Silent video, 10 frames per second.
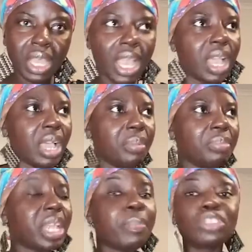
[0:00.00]

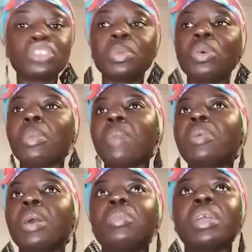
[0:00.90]
Dear bet to me when my
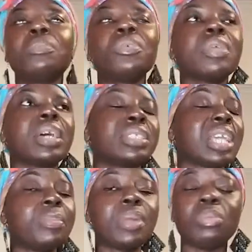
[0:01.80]
brother boy, me, I
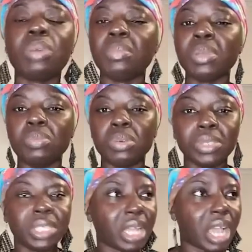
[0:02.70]
say, a brother boy, me,
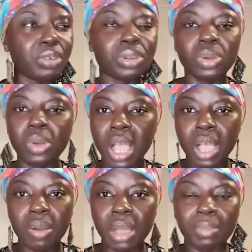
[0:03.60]
booming. I don't know
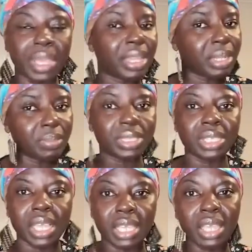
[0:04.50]
how I may end the
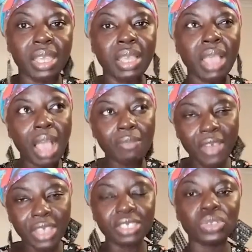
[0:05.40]
BCI. I'm
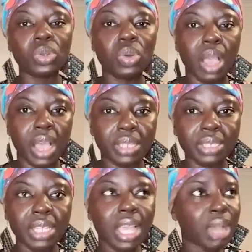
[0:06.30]
fighting so
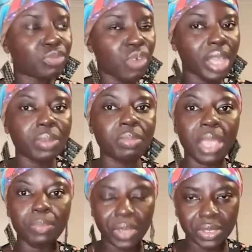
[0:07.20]
hard. I'm trying
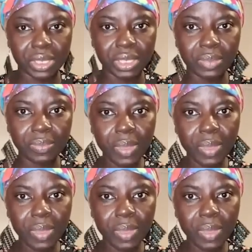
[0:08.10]
my best.